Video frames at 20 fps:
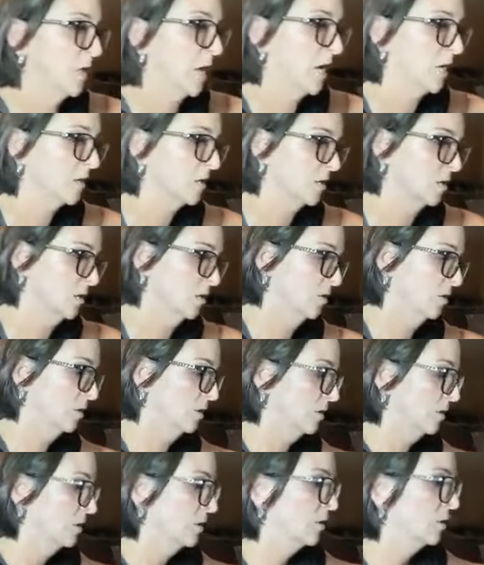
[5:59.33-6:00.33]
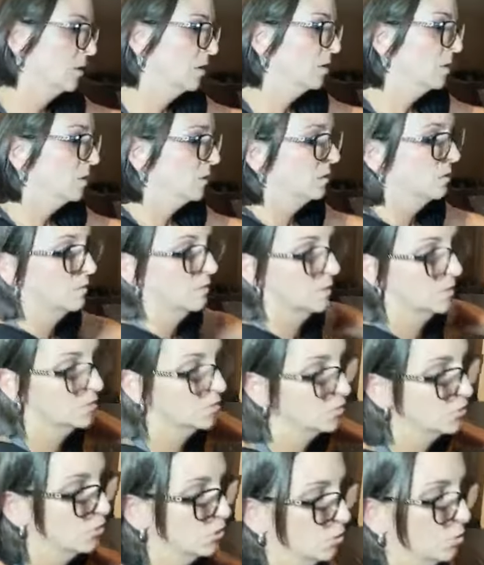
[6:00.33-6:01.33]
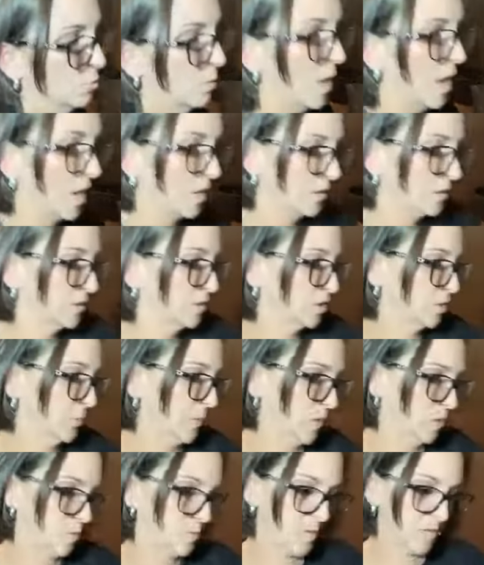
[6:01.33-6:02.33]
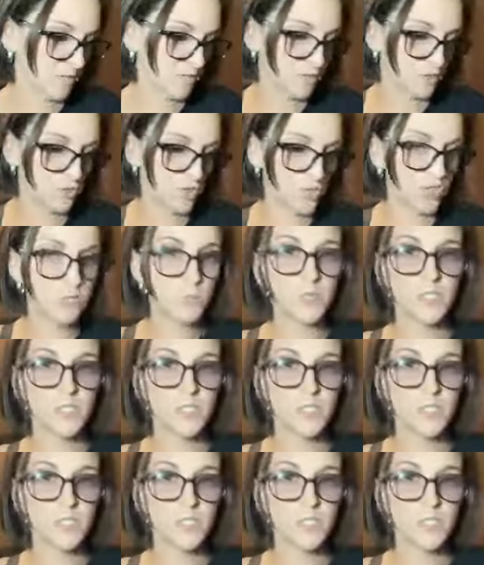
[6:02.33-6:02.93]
deck. Let's do spirit messages,